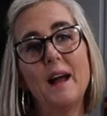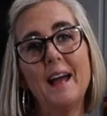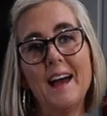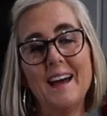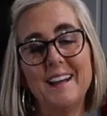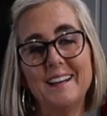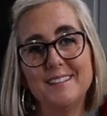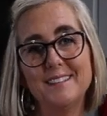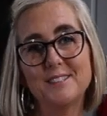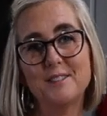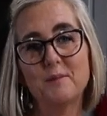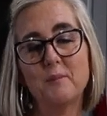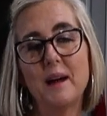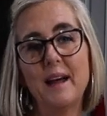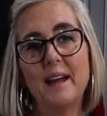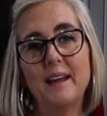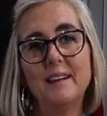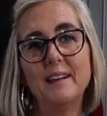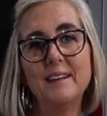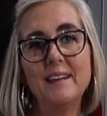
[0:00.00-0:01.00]
I head into
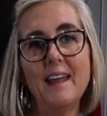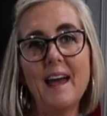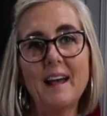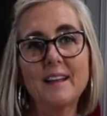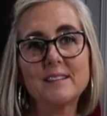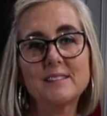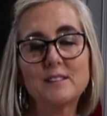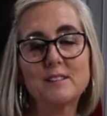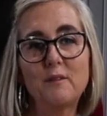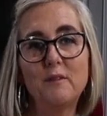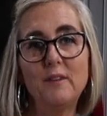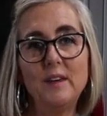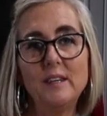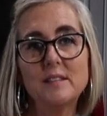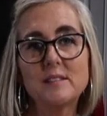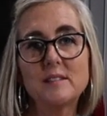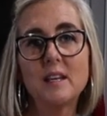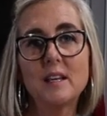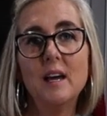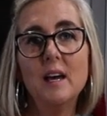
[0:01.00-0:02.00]
my next
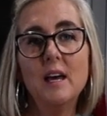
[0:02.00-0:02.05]
feast.